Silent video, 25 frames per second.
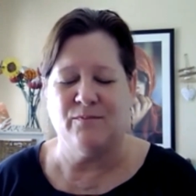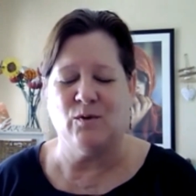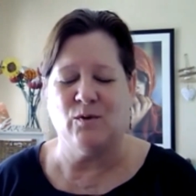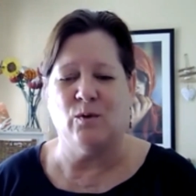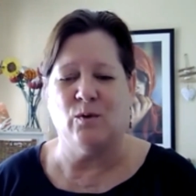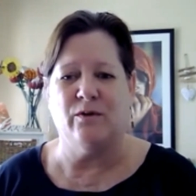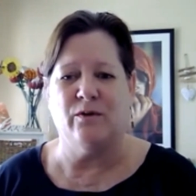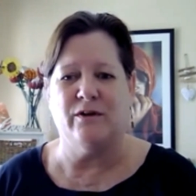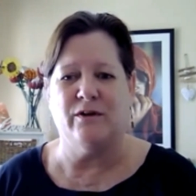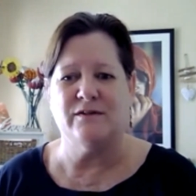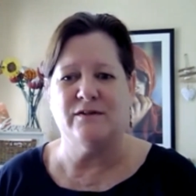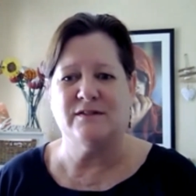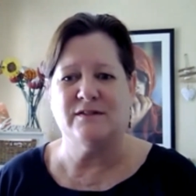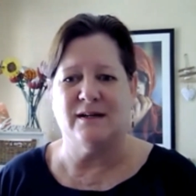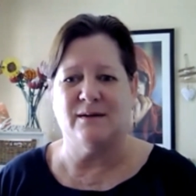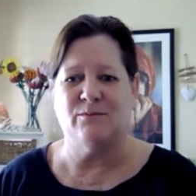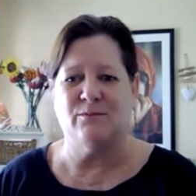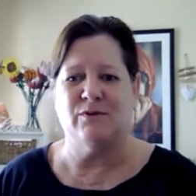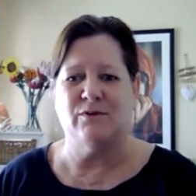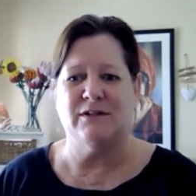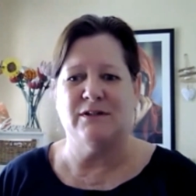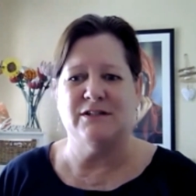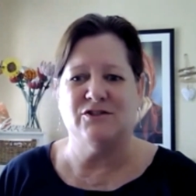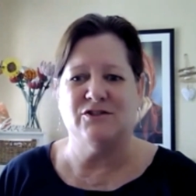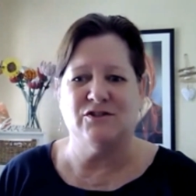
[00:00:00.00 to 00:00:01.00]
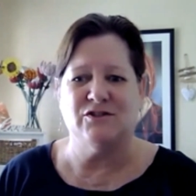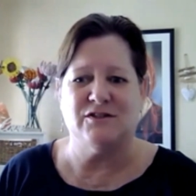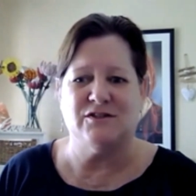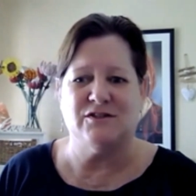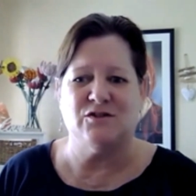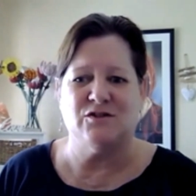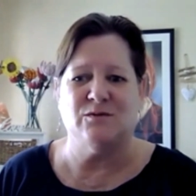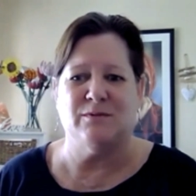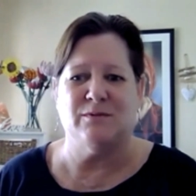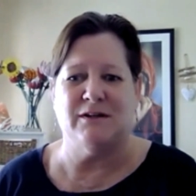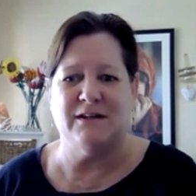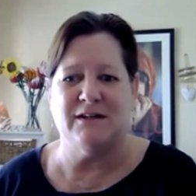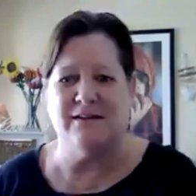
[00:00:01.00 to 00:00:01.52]
although some religions
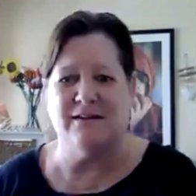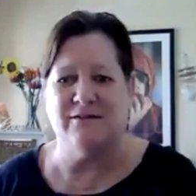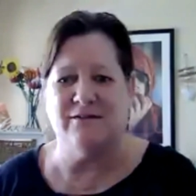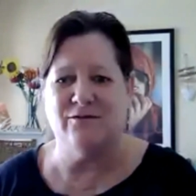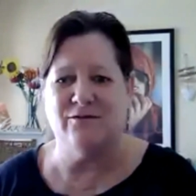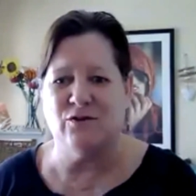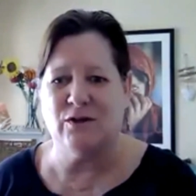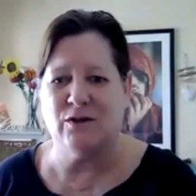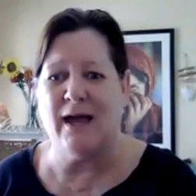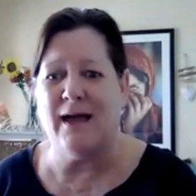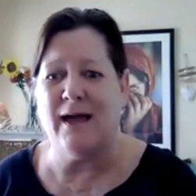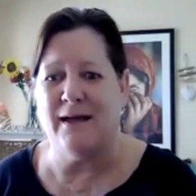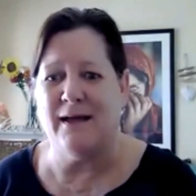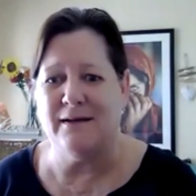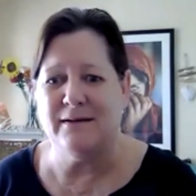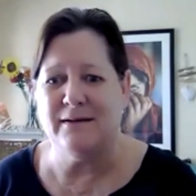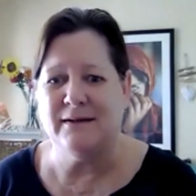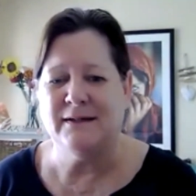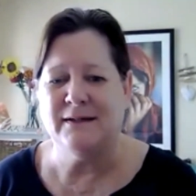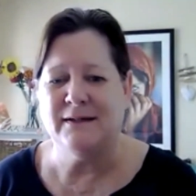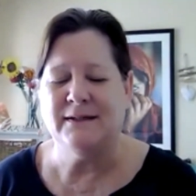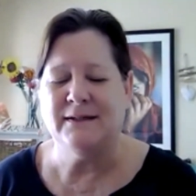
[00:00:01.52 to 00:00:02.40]
do believe you can